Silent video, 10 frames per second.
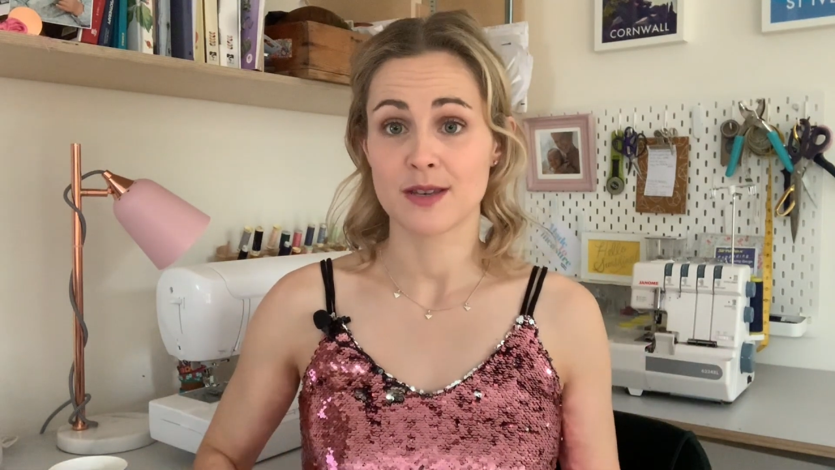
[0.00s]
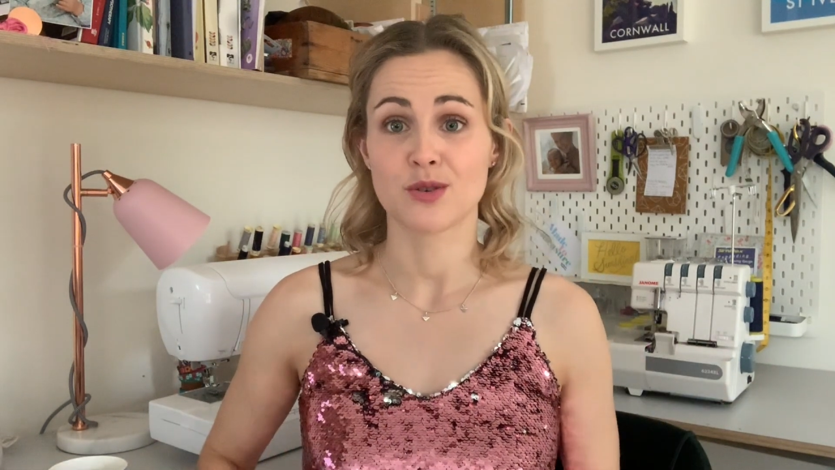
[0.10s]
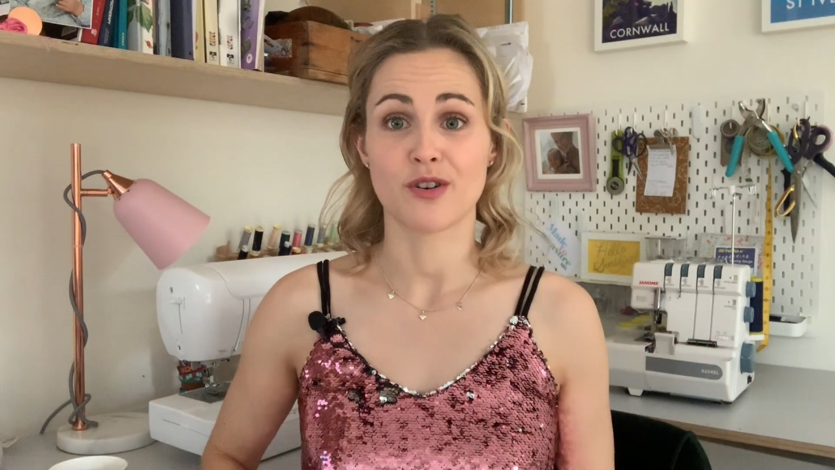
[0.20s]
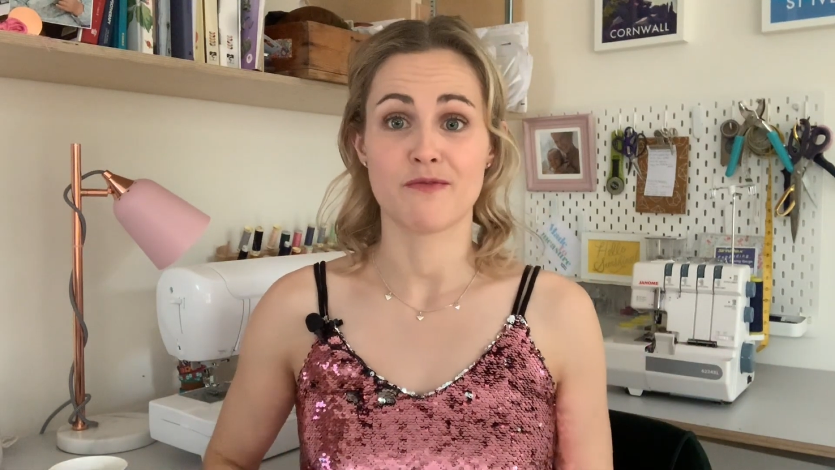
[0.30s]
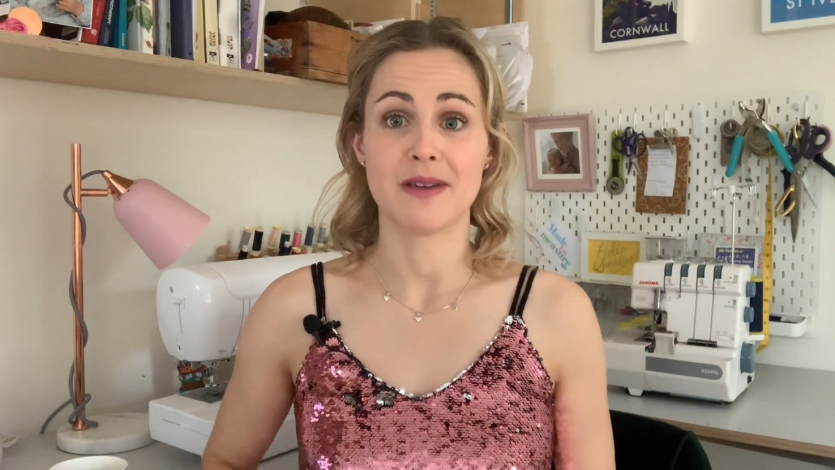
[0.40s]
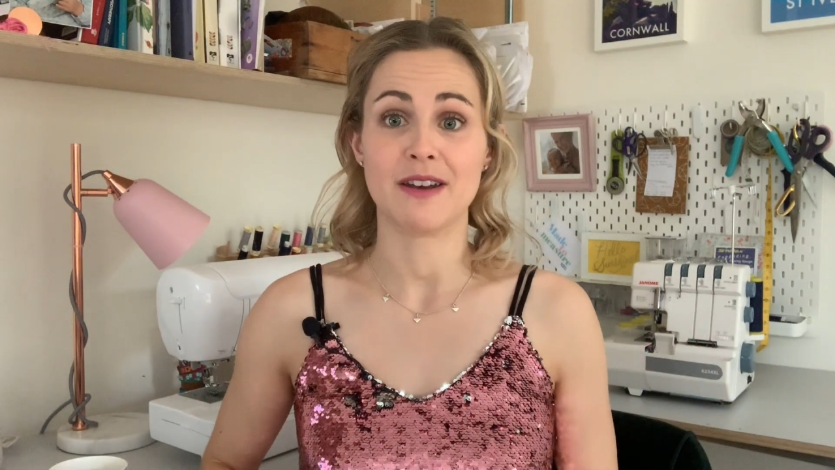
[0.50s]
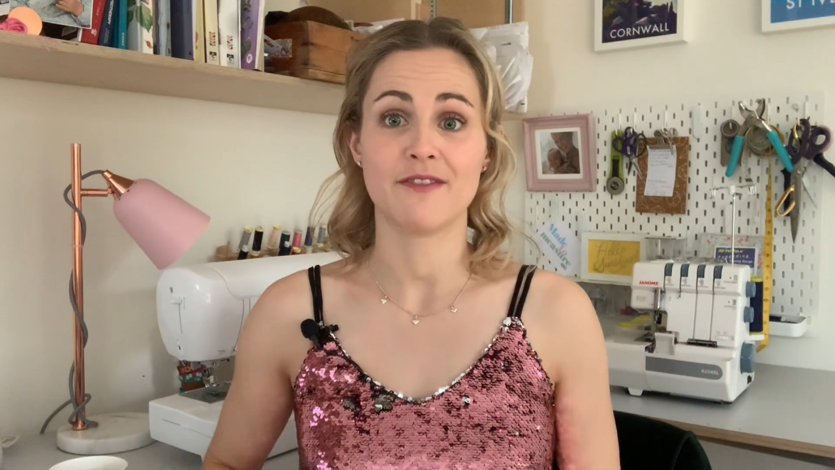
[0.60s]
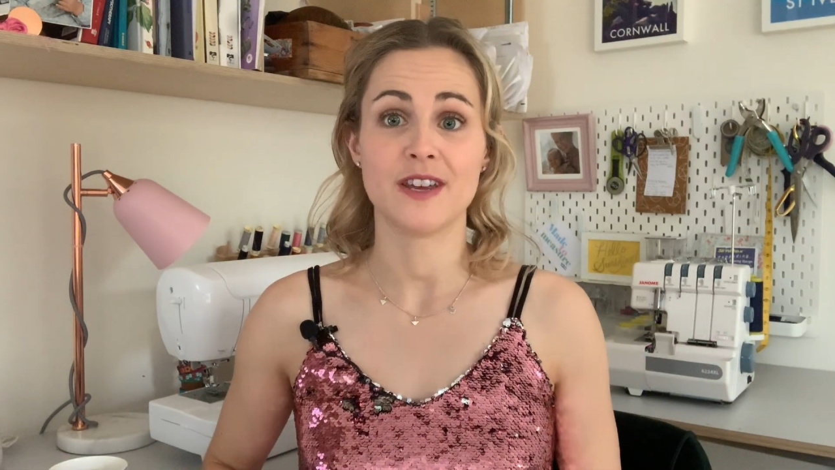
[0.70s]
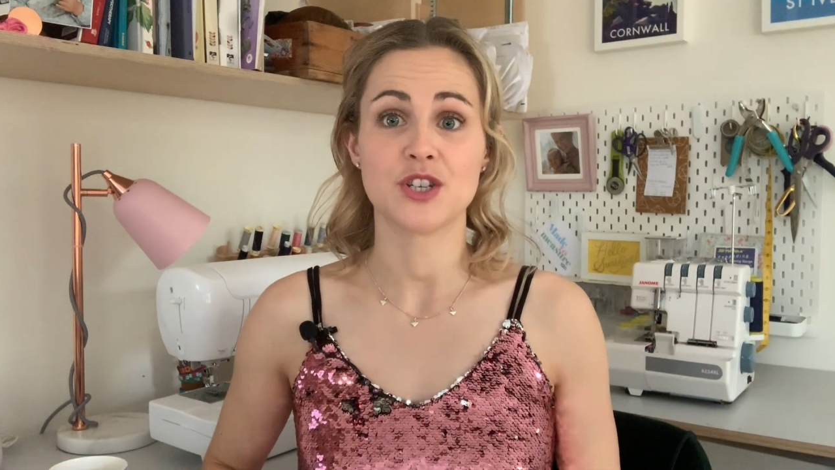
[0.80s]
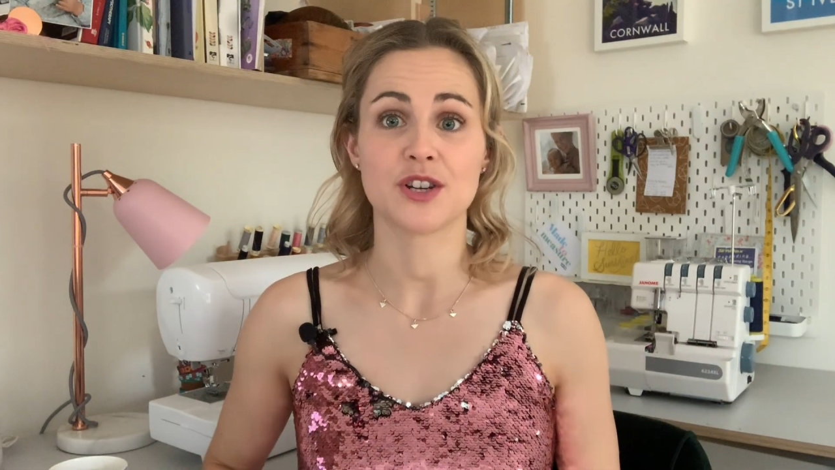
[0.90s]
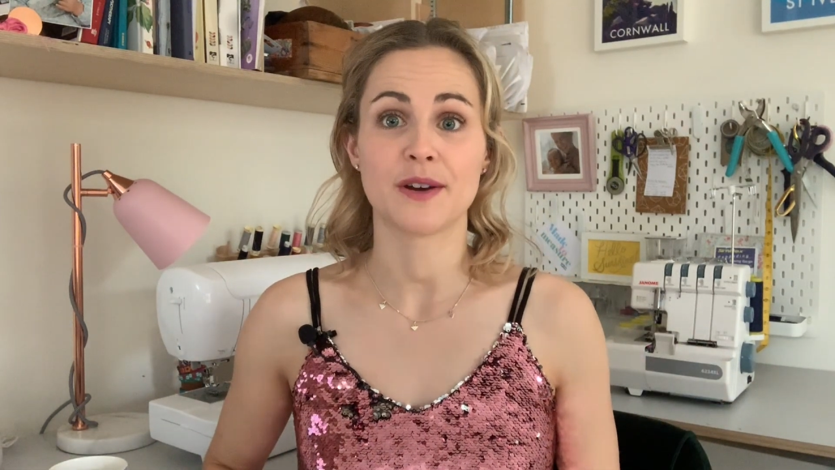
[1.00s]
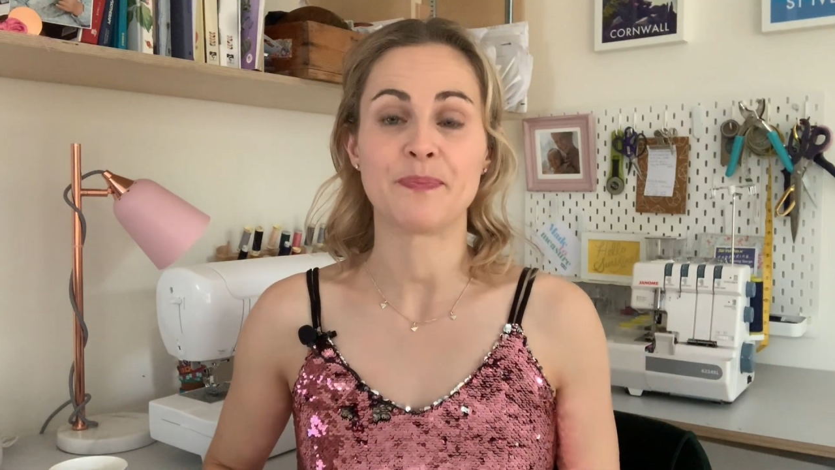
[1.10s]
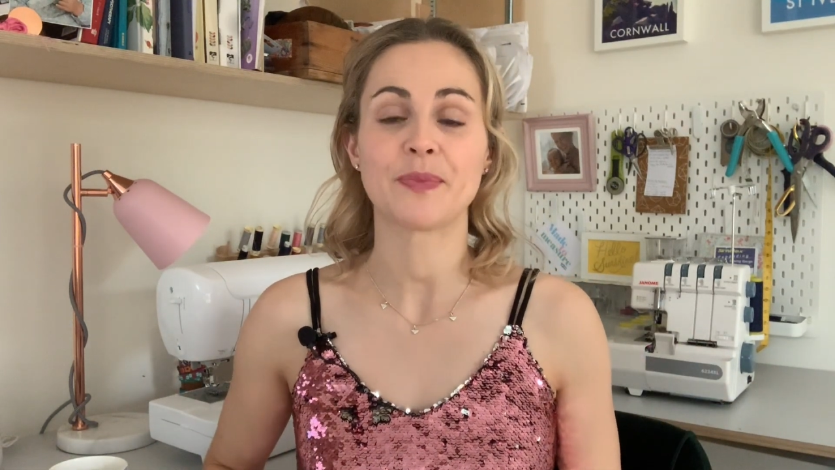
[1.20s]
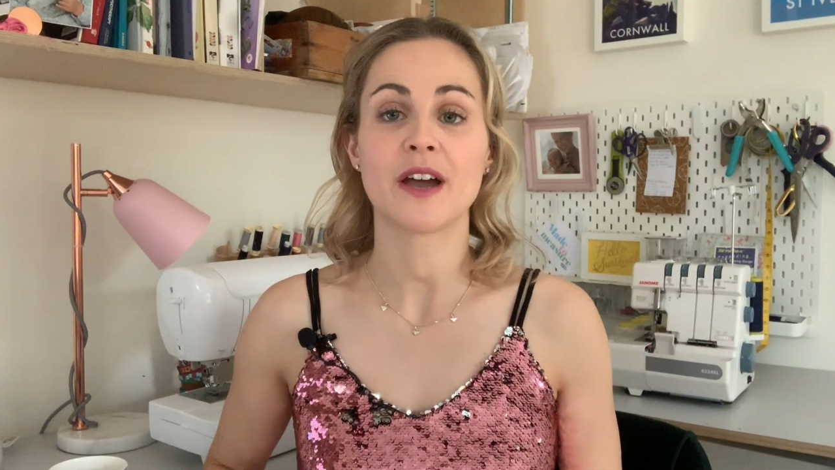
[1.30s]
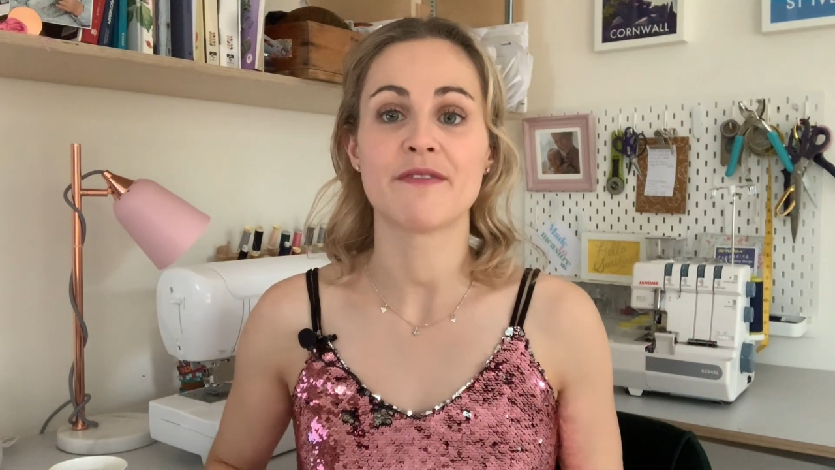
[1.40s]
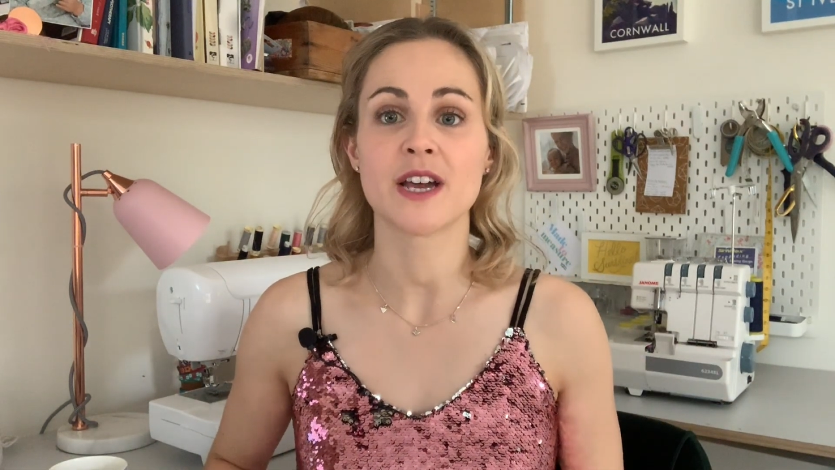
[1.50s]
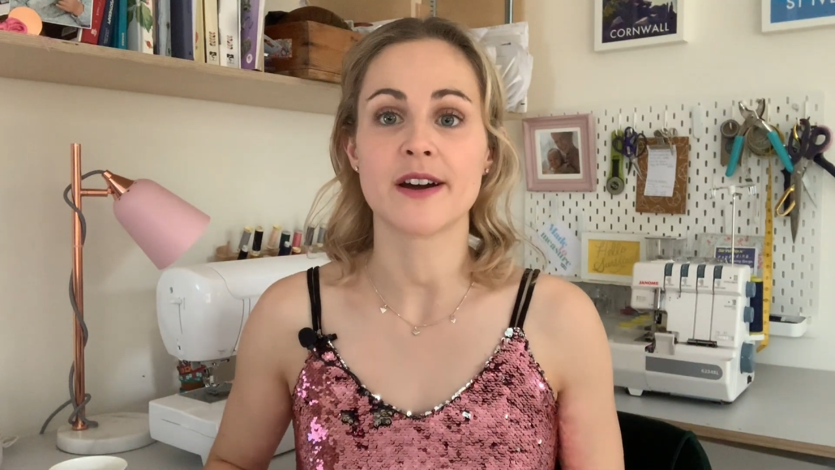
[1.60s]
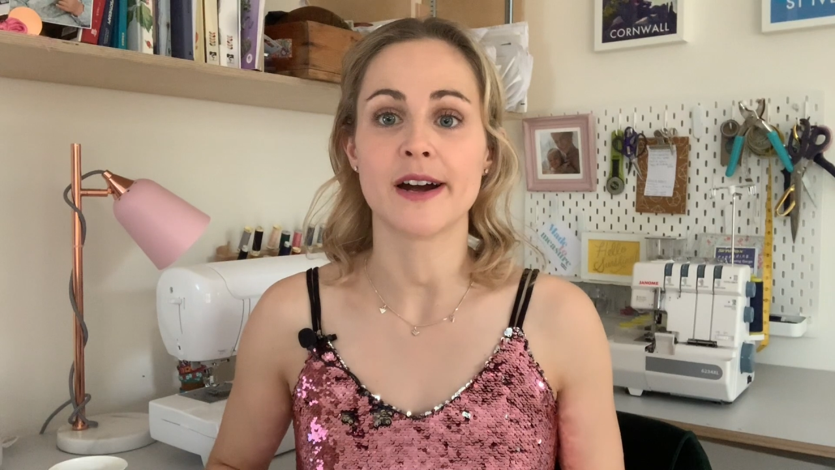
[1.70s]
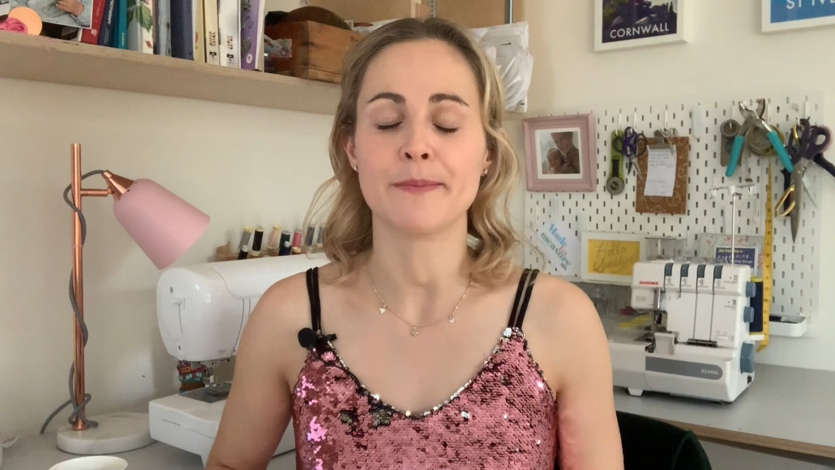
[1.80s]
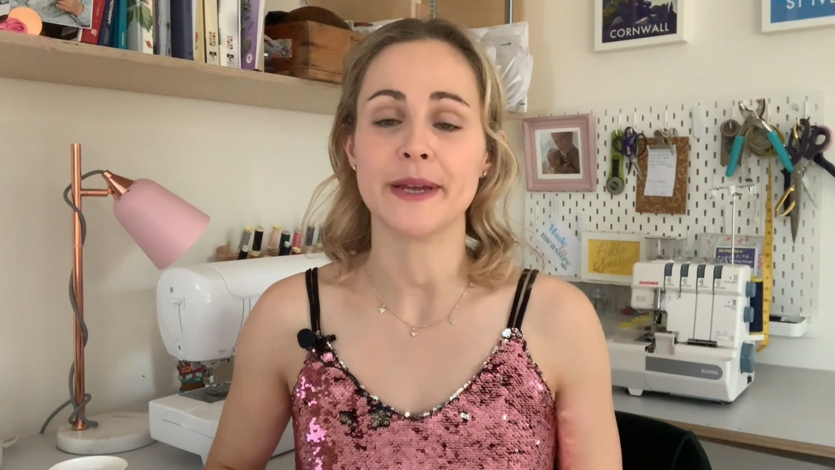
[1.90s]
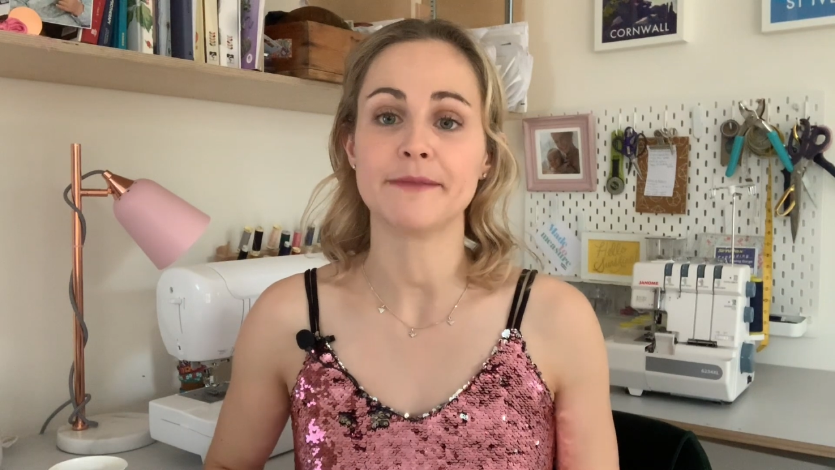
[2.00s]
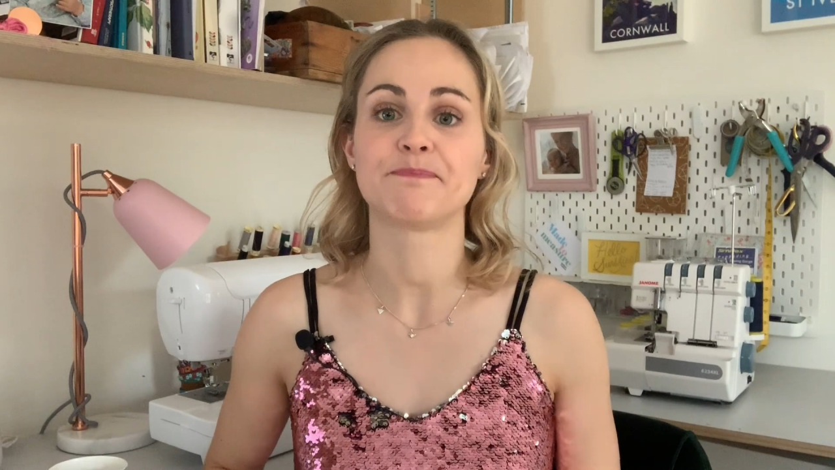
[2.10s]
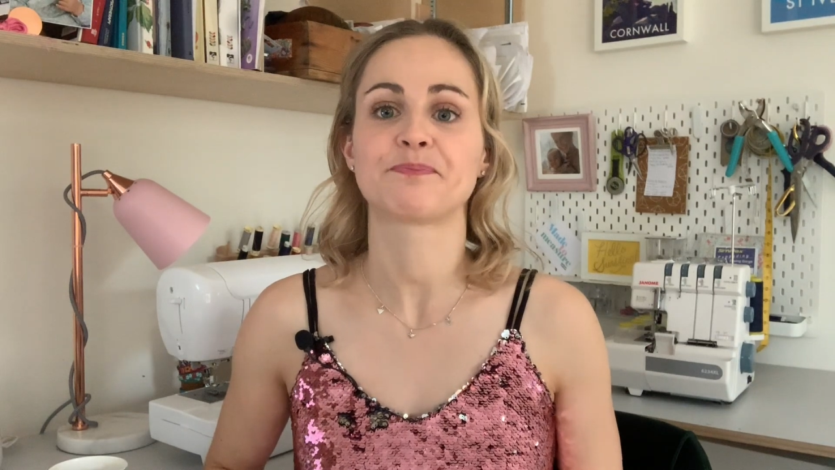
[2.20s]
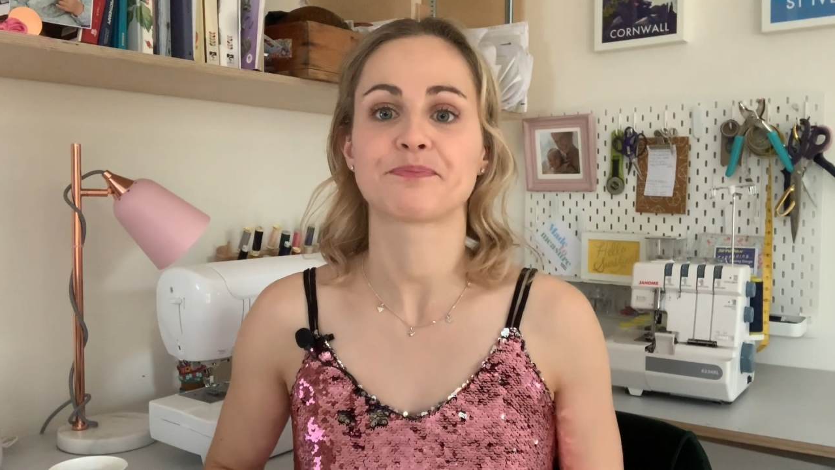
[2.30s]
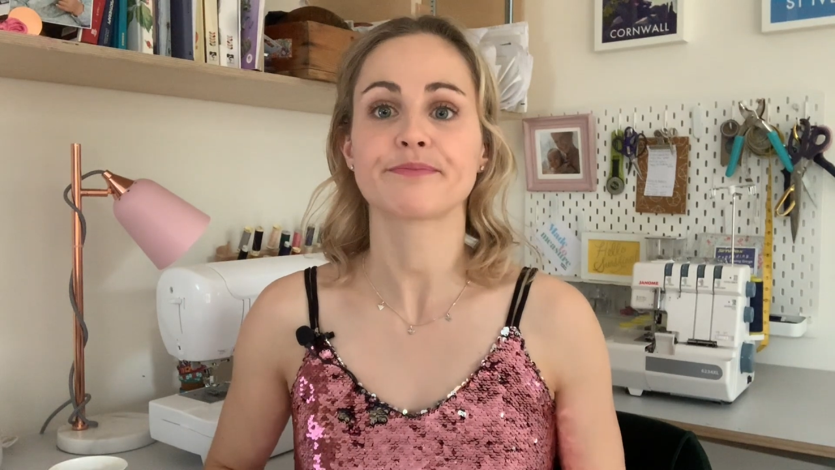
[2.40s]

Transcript: sort of main feature of the garment.